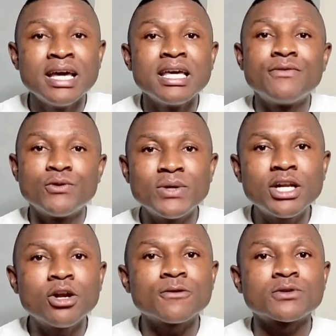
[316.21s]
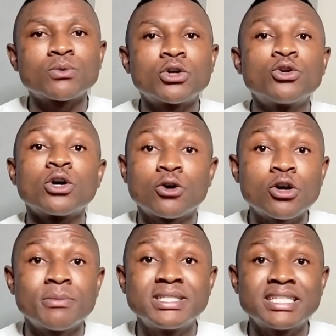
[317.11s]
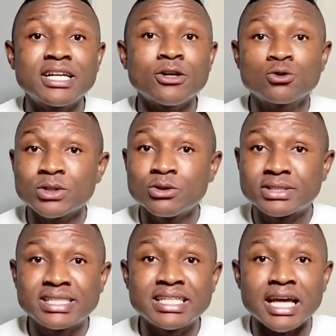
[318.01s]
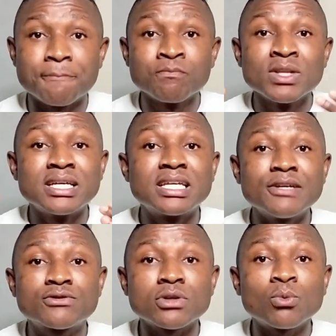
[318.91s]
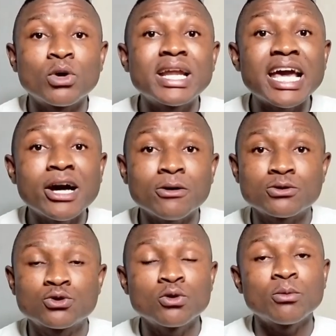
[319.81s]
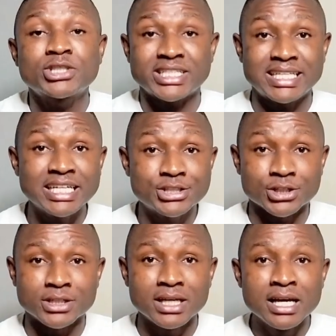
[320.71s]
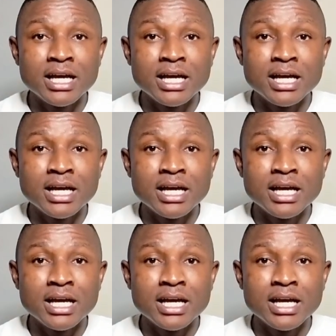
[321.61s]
If you really love someone, you're going to be jealous when you see them give someone else so much attention.